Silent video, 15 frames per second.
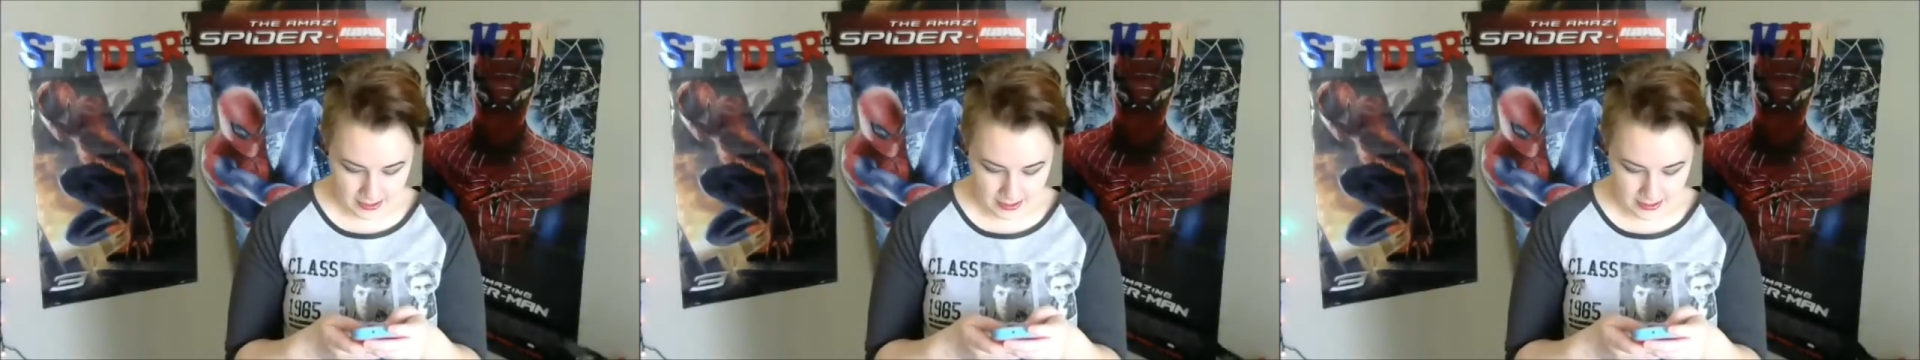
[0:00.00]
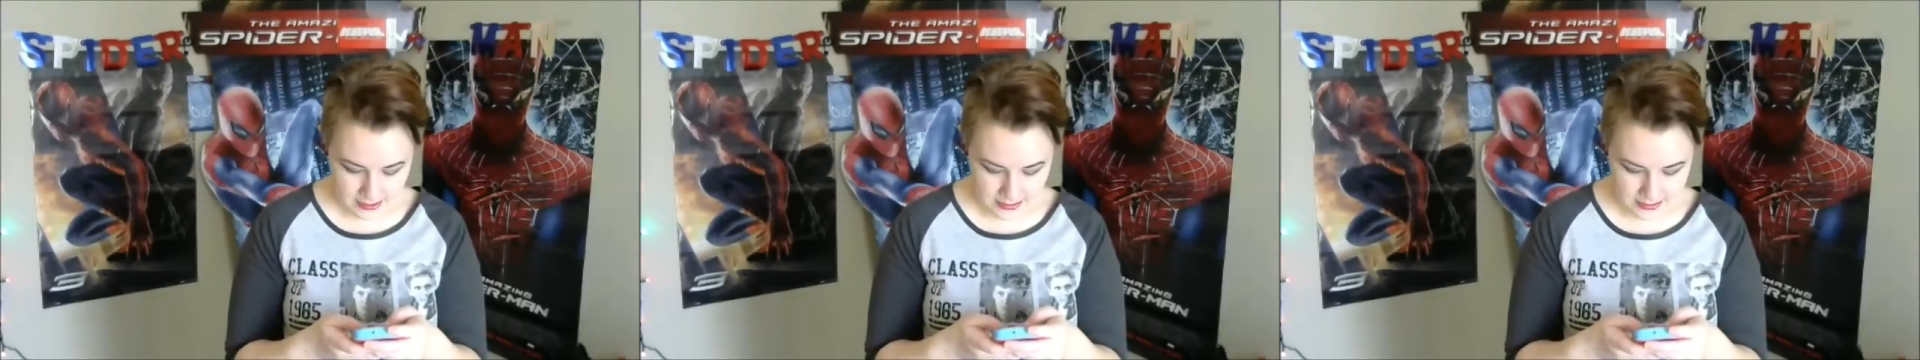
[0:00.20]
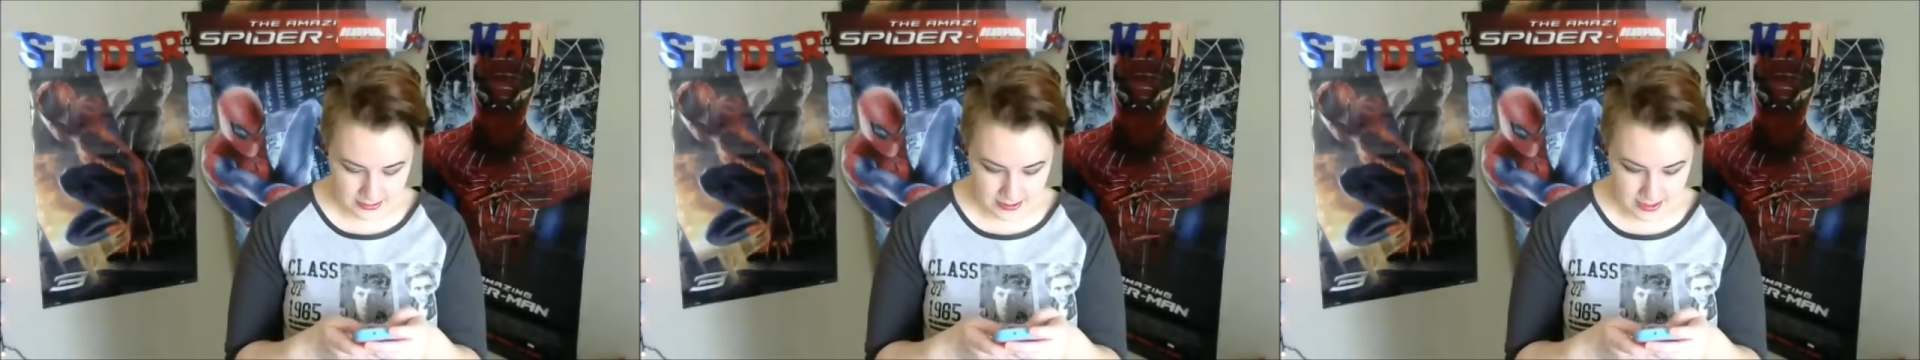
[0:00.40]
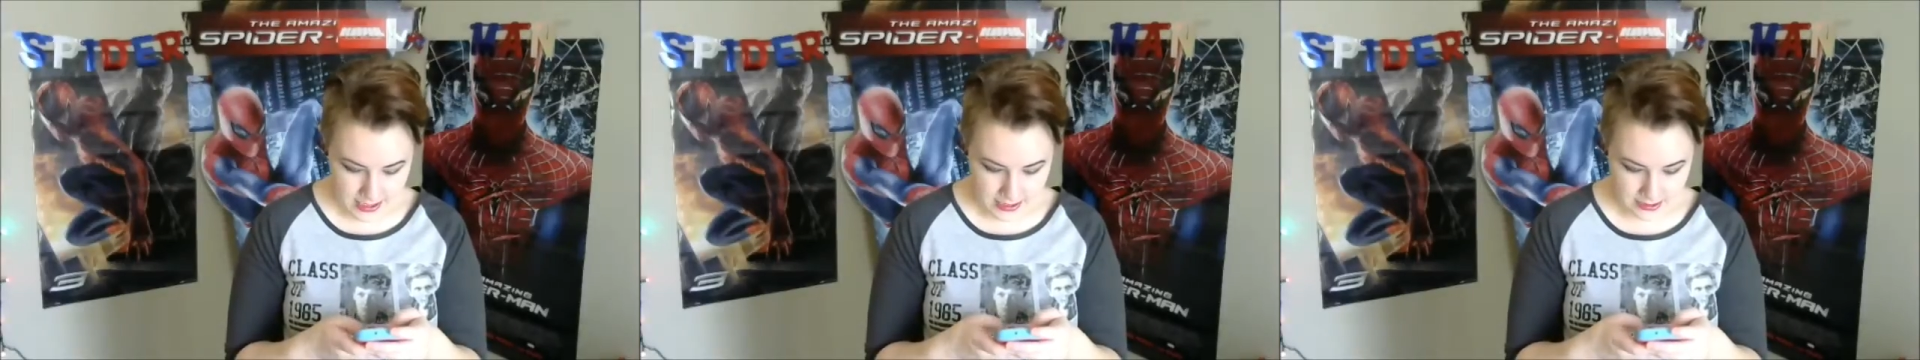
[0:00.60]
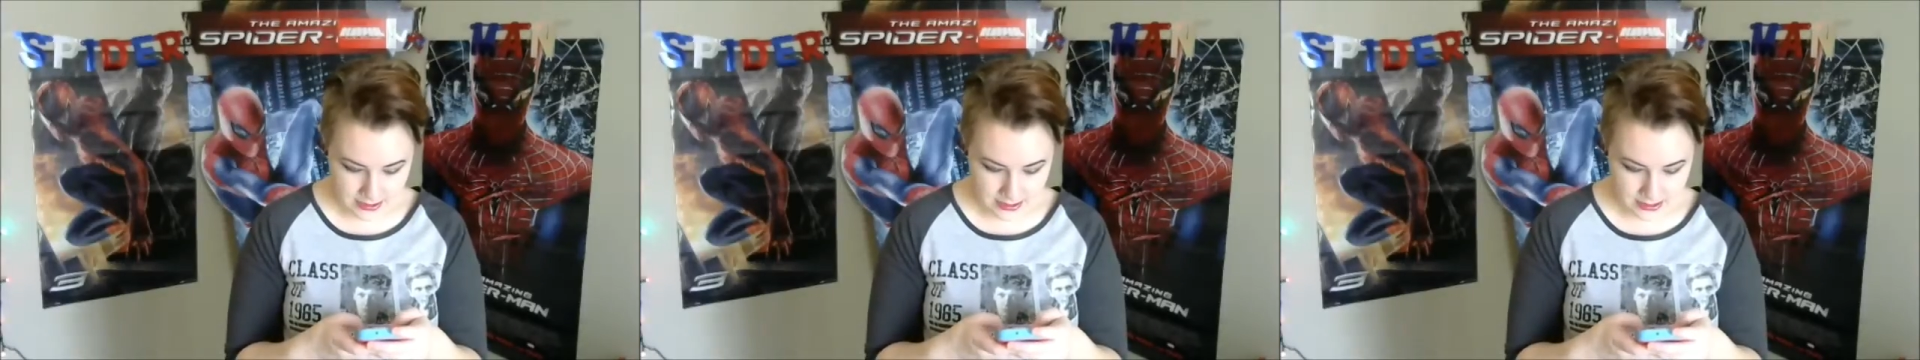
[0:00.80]
I
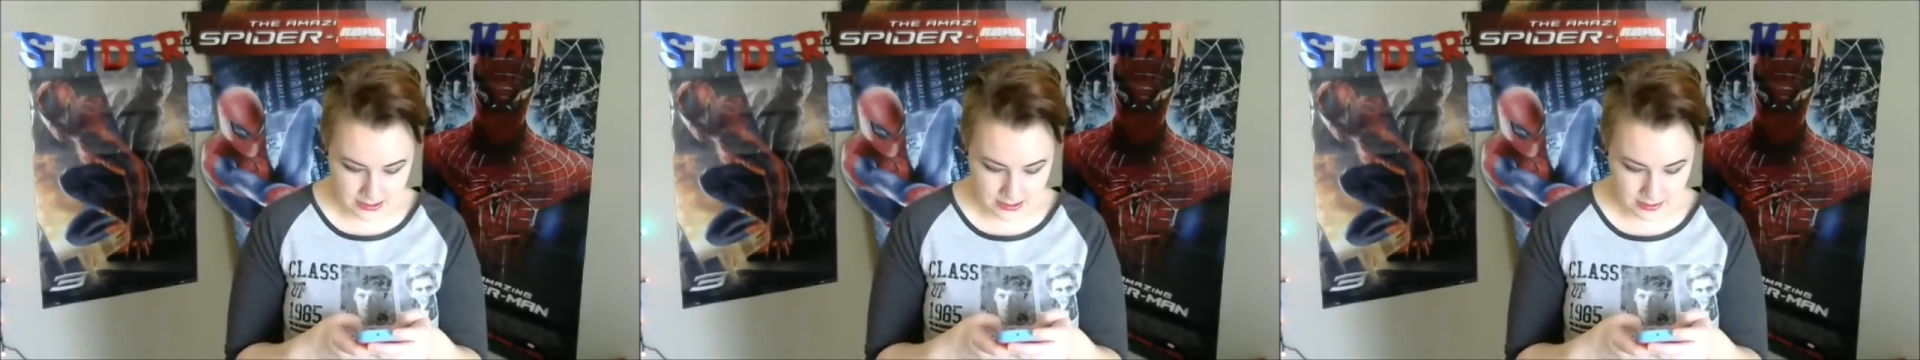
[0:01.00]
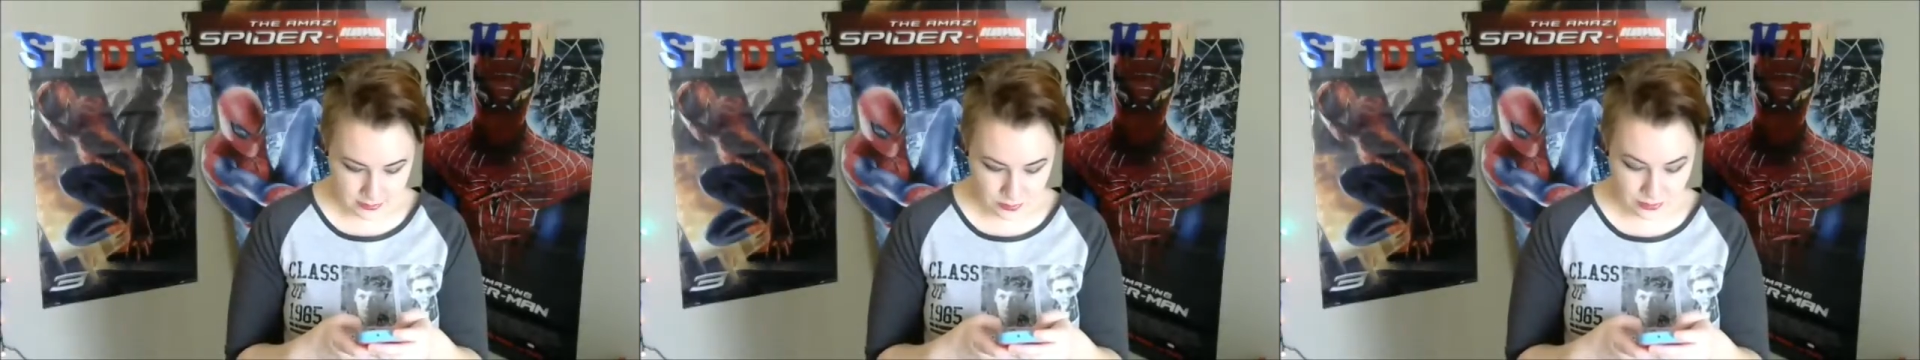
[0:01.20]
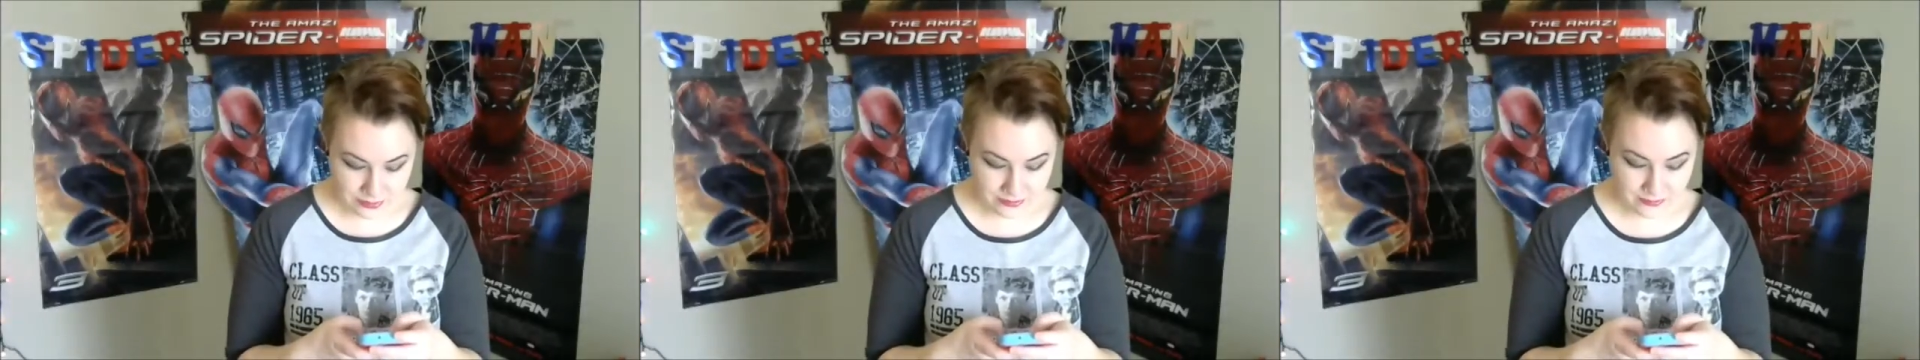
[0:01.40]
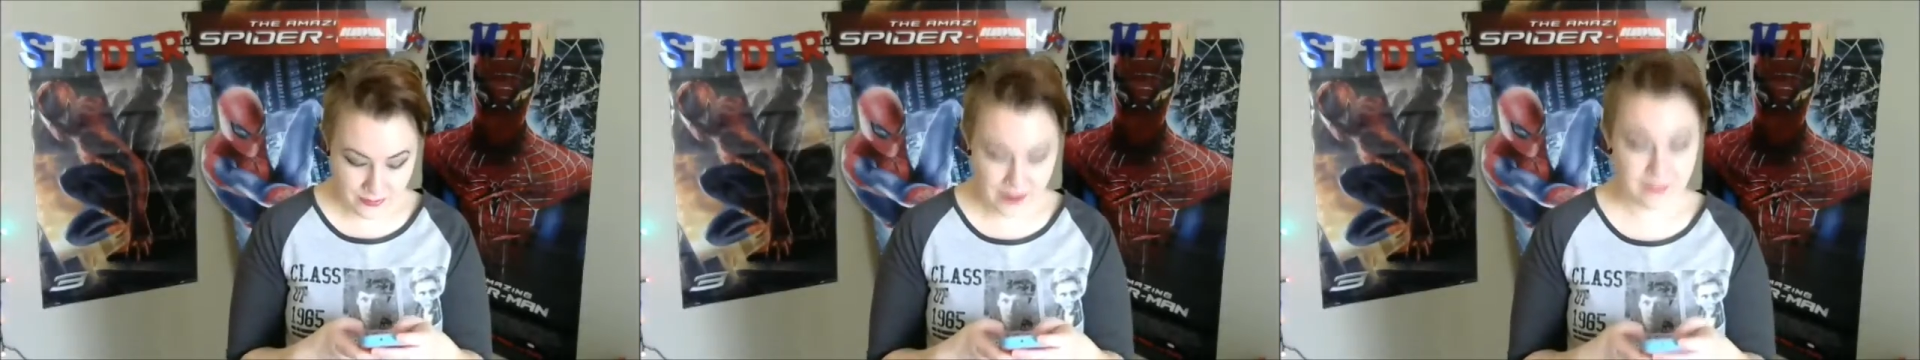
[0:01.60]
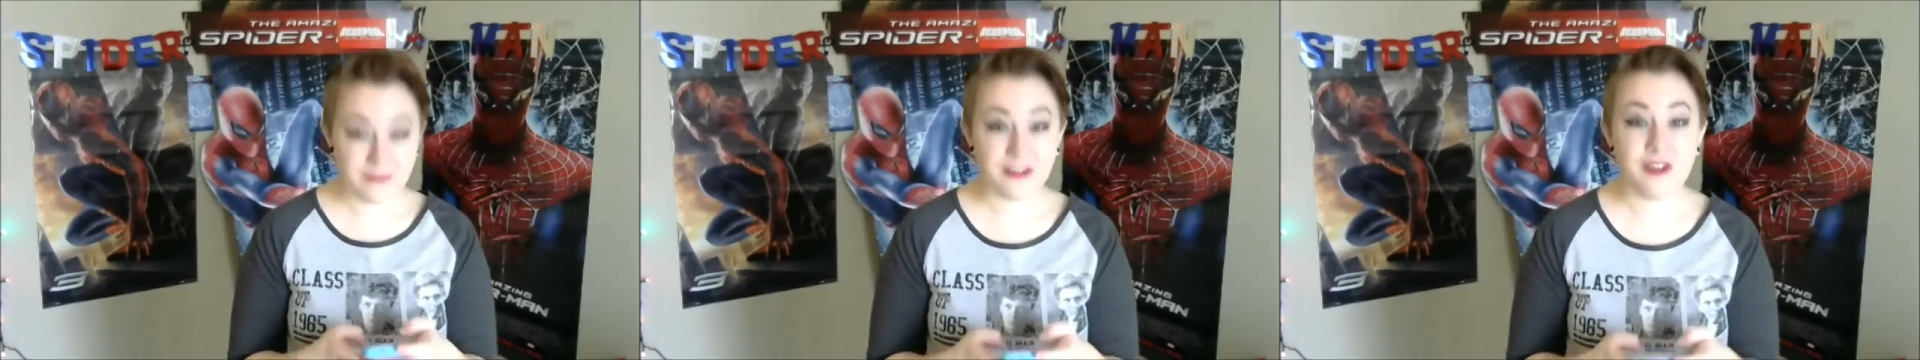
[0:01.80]
texted was
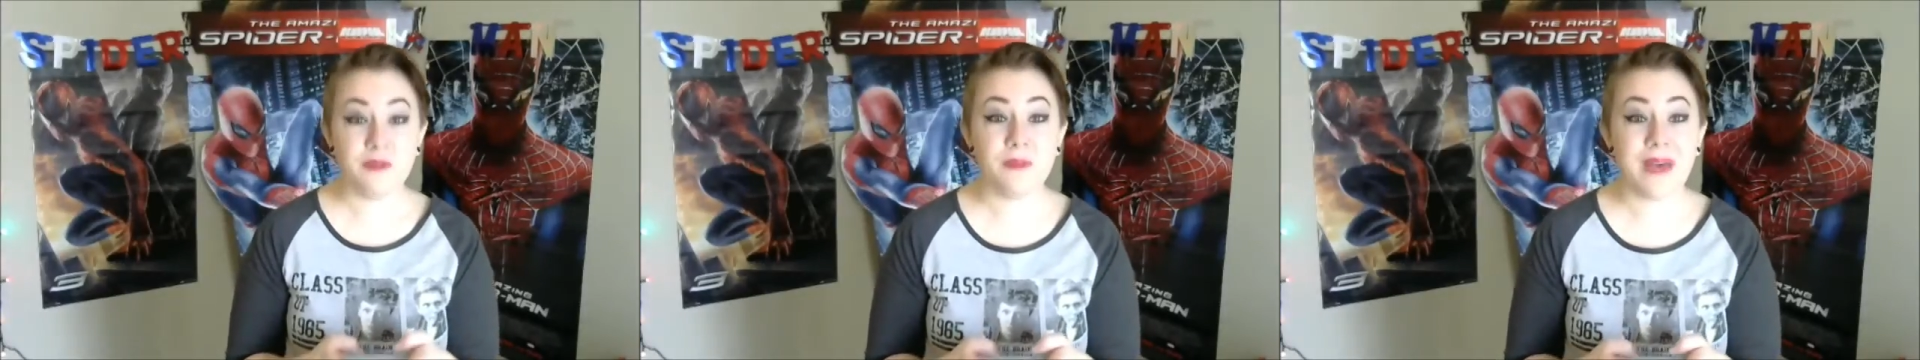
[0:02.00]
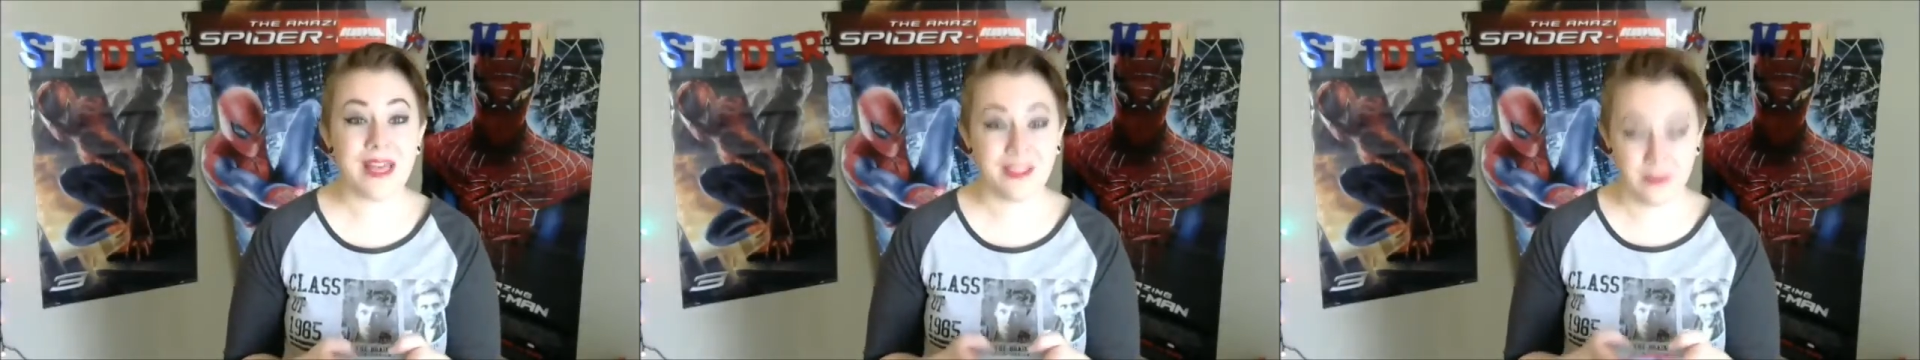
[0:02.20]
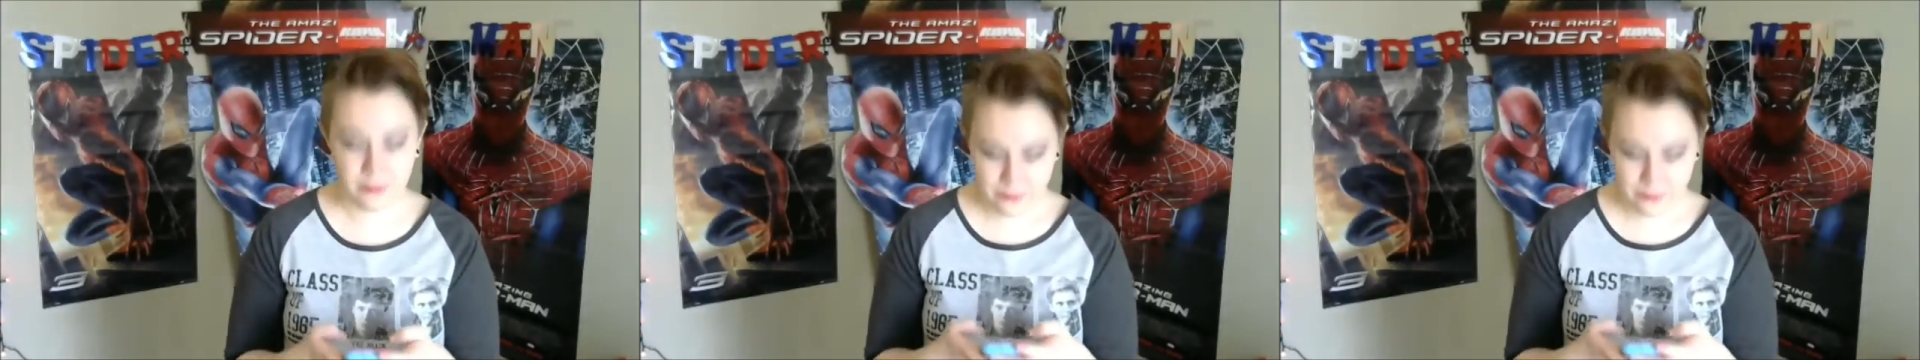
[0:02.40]
my friend Mel.